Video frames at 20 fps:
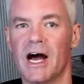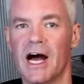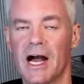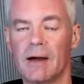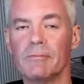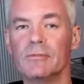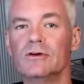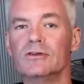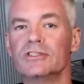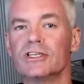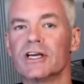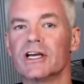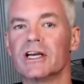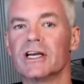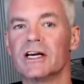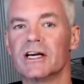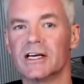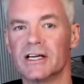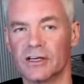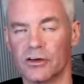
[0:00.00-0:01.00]
I'm
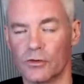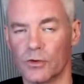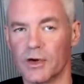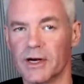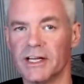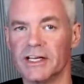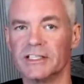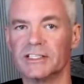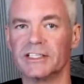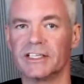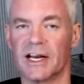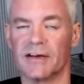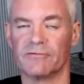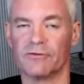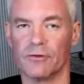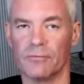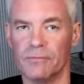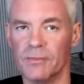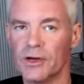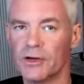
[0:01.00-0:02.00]
using ingredients that I'm
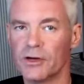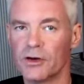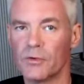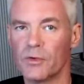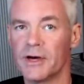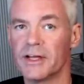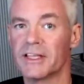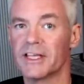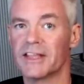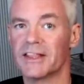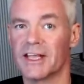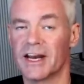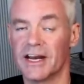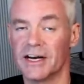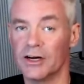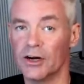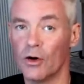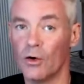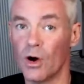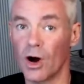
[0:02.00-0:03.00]
familiar with that
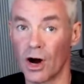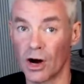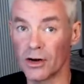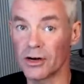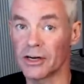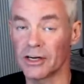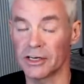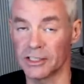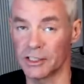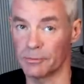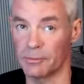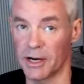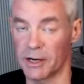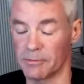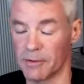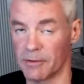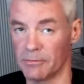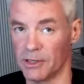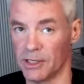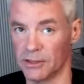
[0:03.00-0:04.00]
I know aren't going to
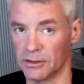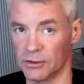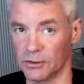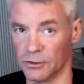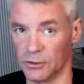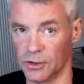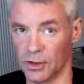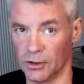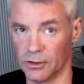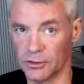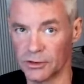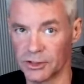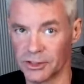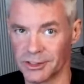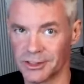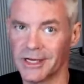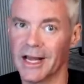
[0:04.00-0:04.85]
spike my blood glucose,